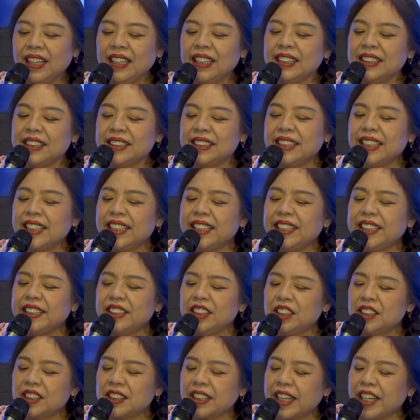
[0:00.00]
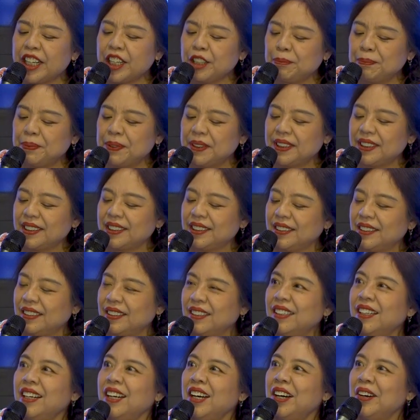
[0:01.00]
seeing shapes
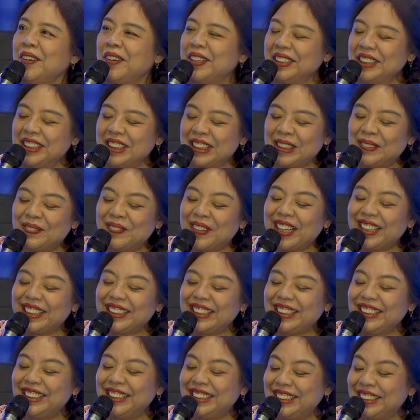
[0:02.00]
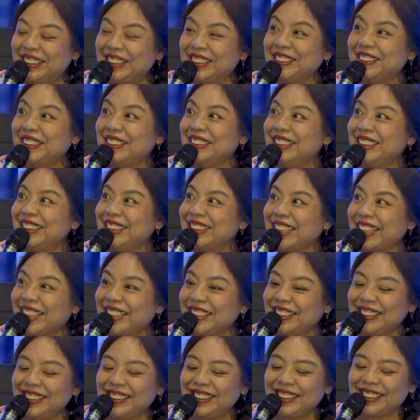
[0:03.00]
when smelling certain
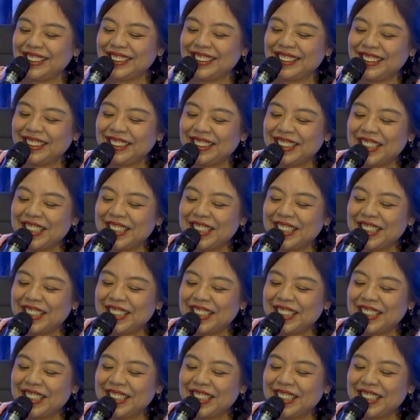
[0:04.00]
scents,